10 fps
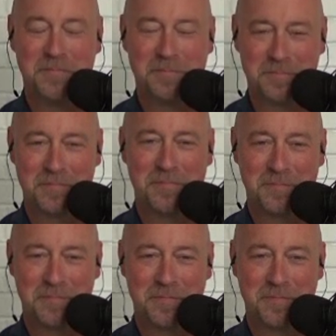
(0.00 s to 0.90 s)

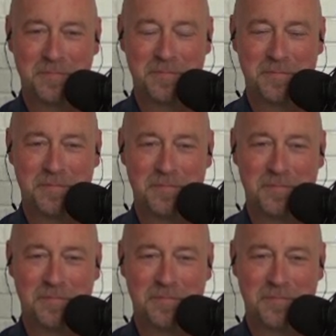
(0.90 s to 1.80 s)

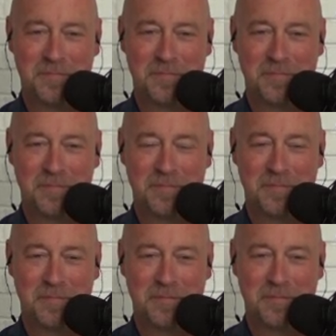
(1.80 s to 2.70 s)

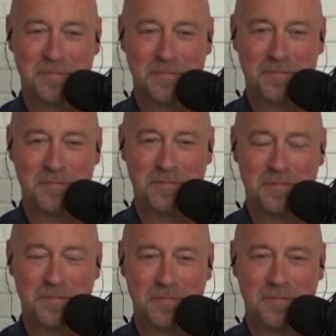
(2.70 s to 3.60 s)

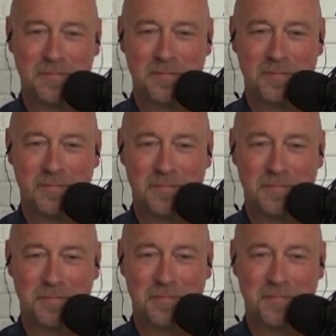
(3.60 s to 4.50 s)

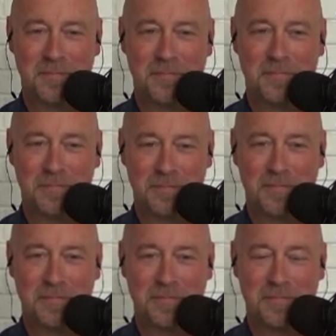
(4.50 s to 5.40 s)

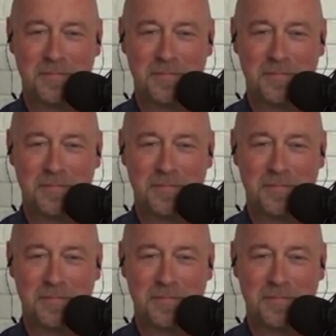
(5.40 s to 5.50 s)
The person shown says nothing.